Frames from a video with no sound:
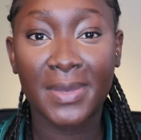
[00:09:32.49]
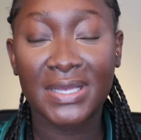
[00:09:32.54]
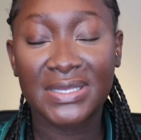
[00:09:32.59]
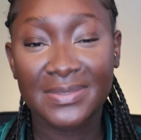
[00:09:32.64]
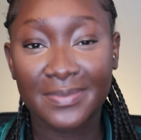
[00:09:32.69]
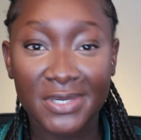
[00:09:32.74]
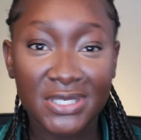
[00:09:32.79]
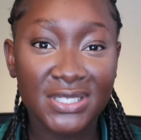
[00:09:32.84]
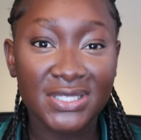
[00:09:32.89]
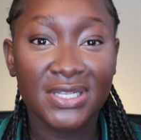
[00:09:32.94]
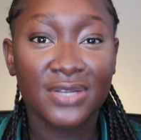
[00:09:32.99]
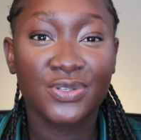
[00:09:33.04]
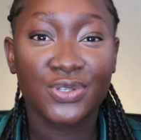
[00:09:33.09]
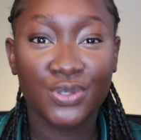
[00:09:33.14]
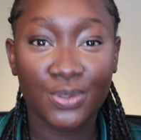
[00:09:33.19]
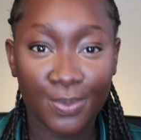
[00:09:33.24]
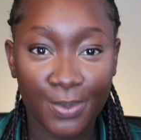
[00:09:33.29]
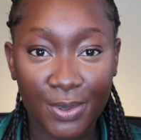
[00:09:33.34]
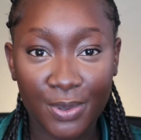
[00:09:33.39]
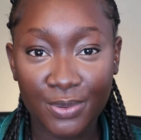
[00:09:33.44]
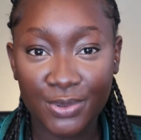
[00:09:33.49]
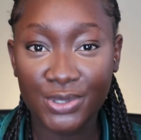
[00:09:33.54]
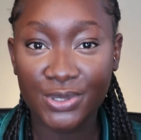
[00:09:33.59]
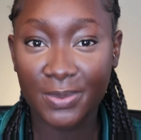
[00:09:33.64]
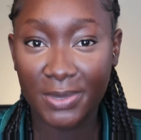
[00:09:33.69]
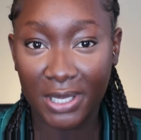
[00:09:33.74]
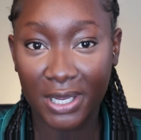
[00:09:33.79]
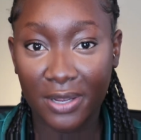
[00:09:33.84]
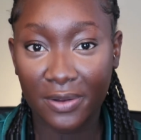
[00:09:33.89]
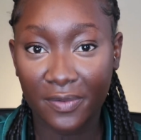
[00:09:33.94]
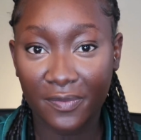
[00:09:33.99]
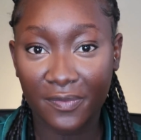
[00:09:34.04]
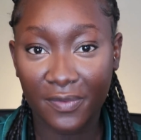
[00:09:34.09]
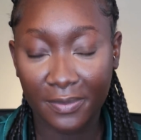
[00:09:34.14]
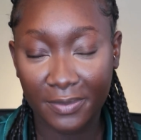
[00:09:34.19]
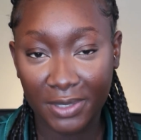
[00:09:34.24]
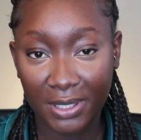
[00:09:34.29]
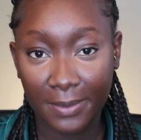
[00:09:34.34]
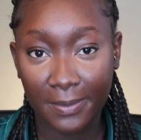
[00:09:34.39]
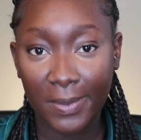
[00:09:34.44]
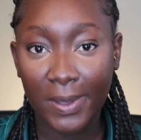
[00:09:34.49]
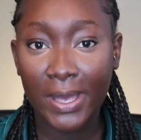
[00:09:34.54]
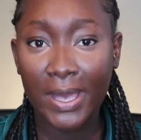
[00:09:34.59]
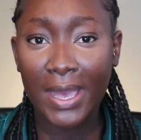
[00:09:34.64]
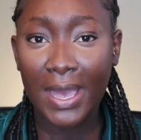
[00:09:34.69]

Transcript: as much as I was supposed to be hearing from them.